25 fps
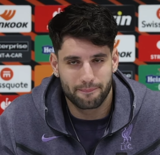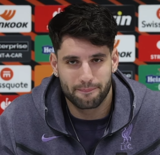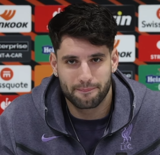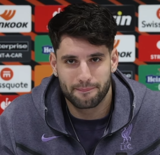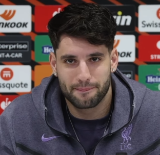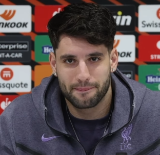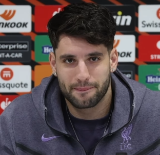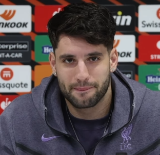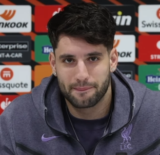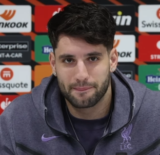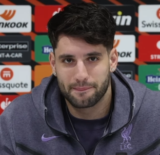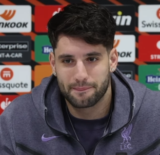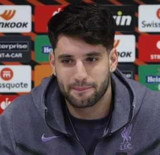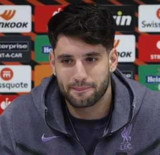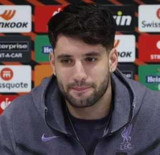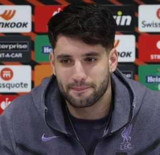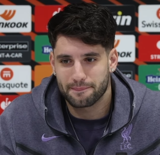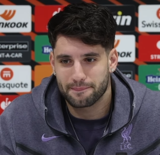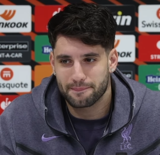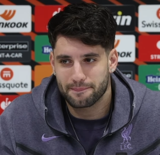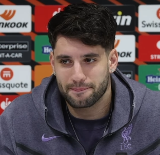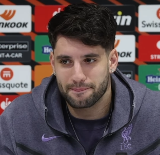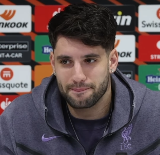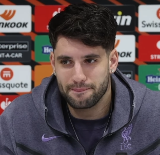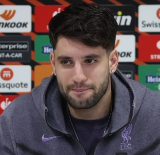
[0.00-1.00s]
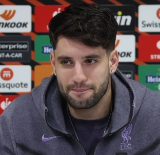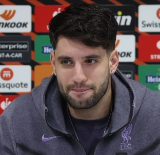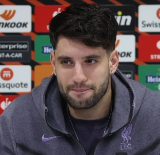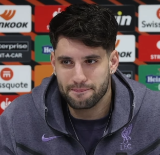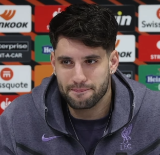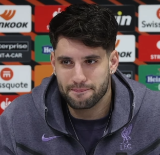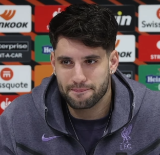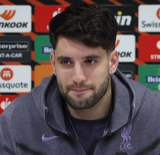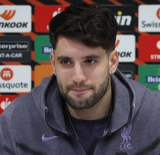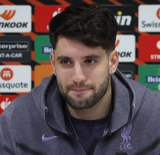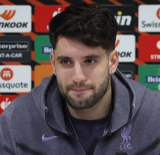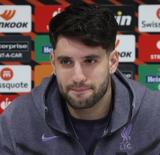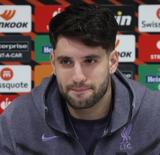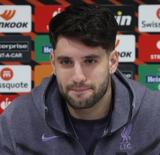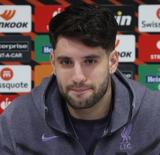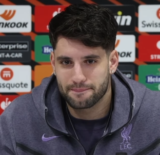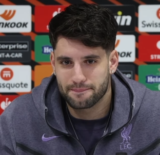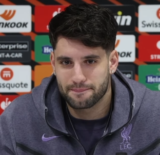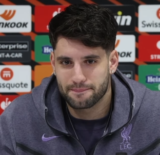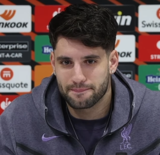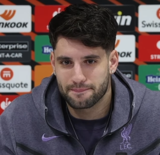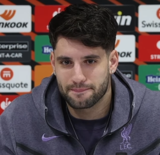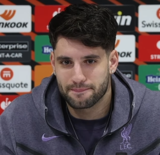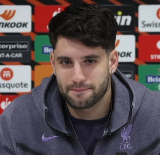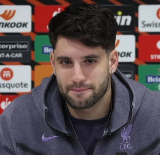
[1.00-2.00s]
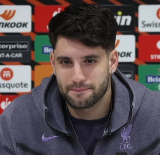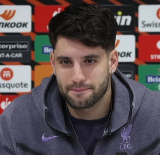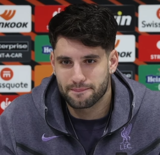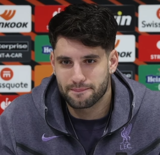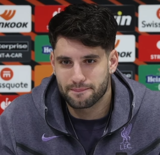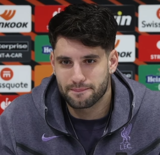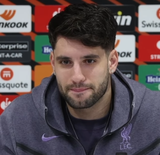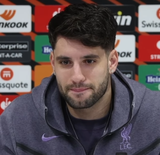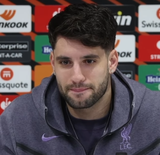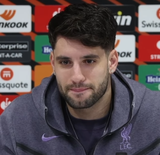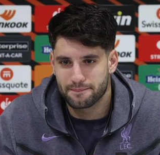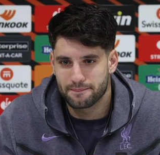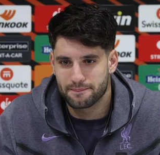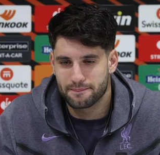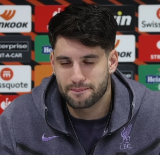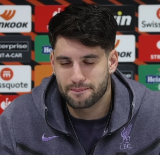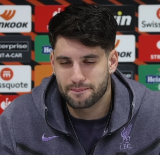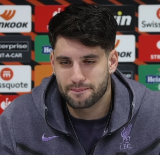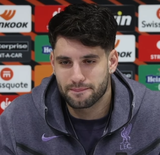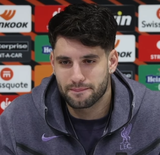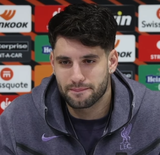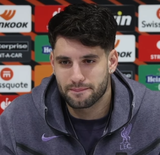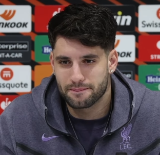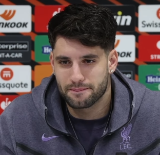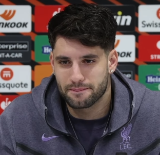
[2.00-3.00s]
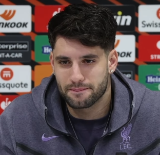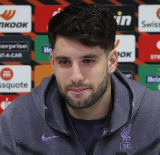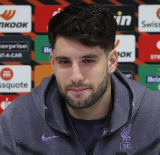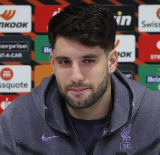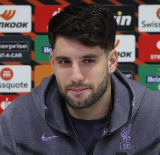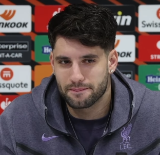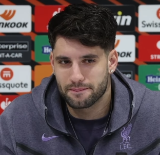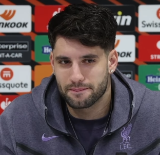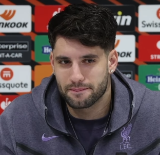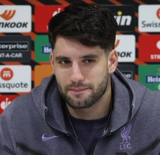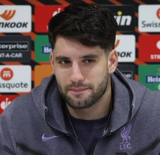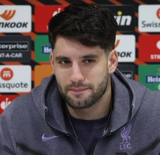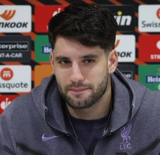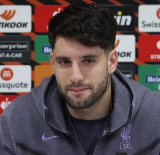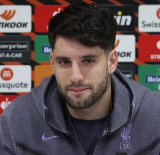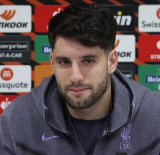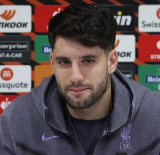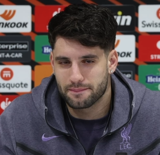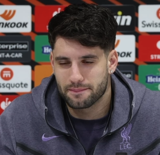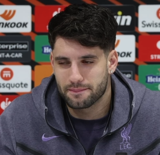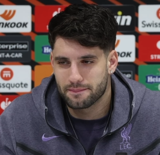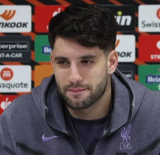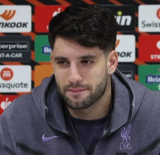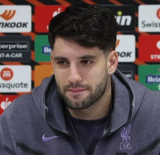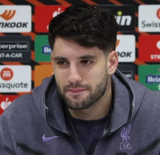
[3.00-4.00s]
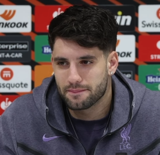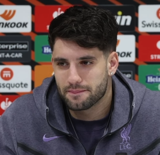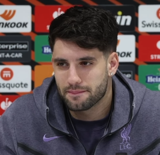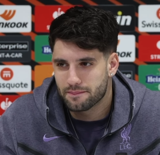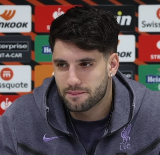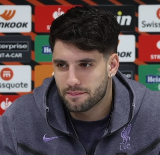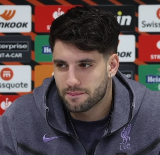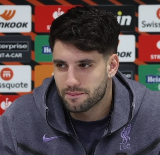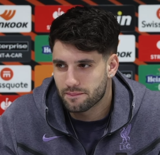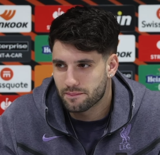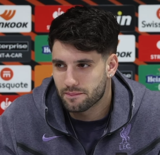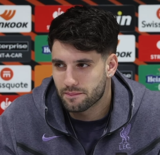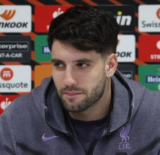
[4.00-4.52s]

(silence)